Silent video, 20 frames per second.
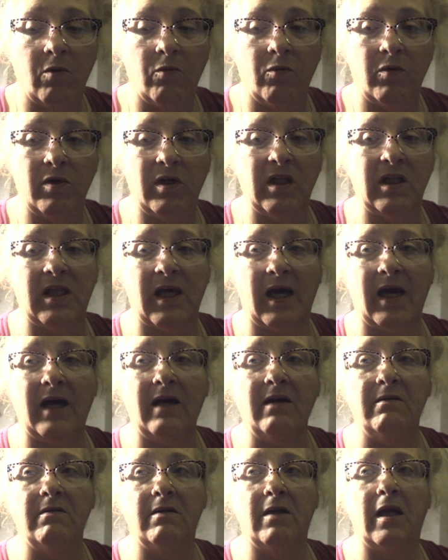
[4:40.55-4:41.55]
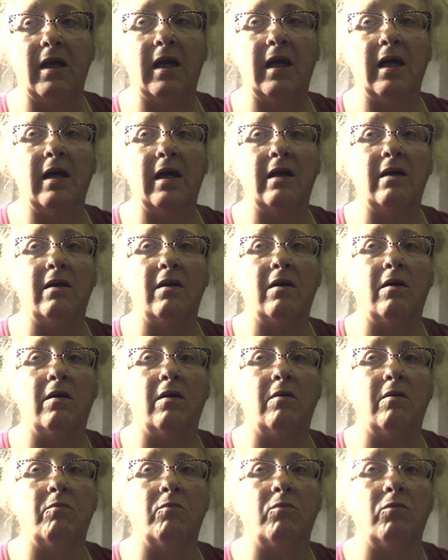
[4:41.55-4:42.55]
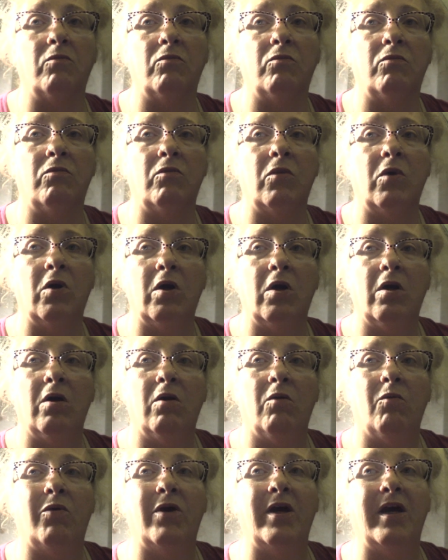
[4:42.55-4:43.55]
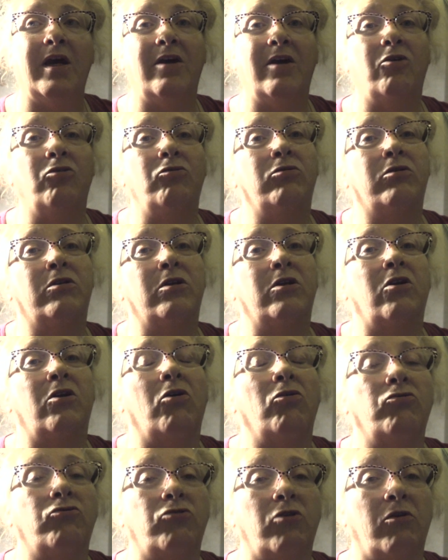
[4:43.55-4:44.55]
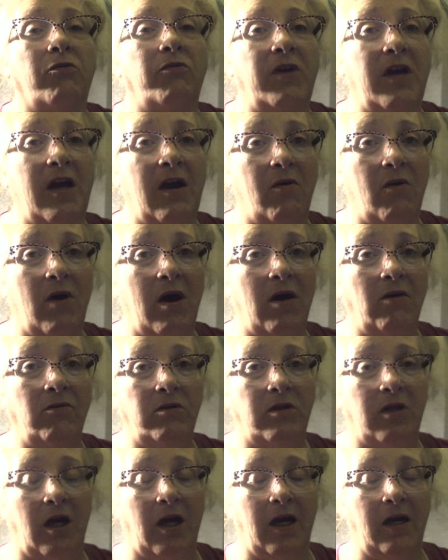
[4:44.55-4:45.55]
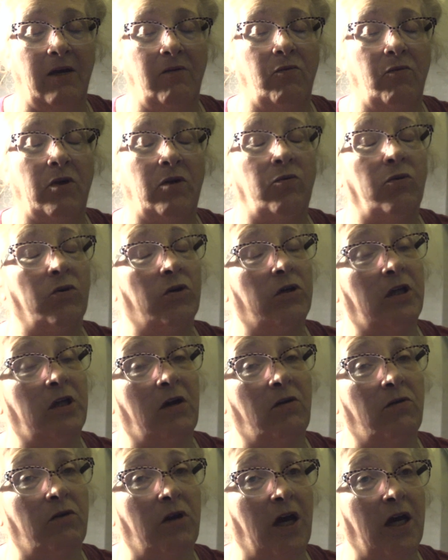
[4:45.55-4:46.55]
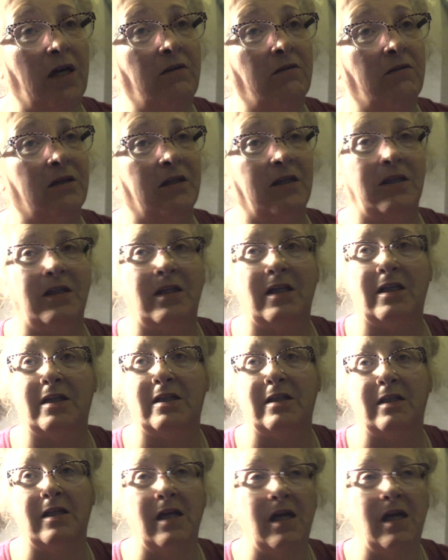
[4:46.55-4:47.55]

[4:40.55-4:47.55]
we did that, and we used the toast oven now outside, which works out nice because it doesn't